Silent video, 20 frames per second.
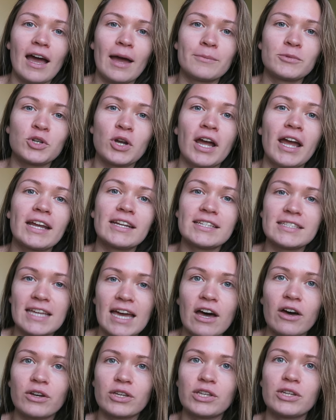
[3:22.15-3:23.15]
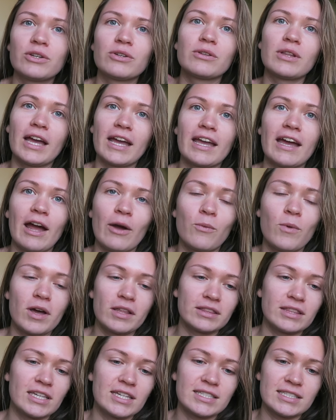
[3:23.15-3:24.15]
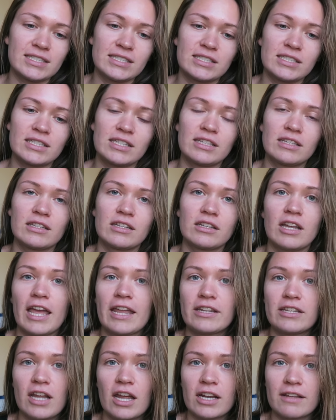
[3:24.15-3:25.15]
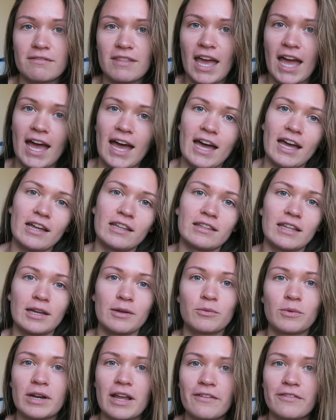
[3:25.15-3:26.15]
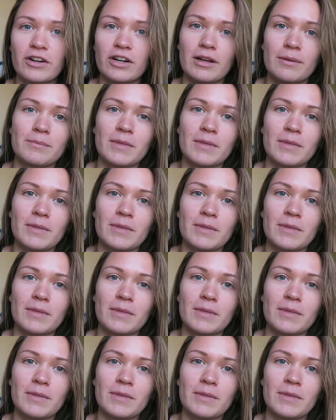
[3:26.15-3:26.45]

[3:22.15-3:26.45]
i'm trying to tell you like i want this and none of that and like whatever.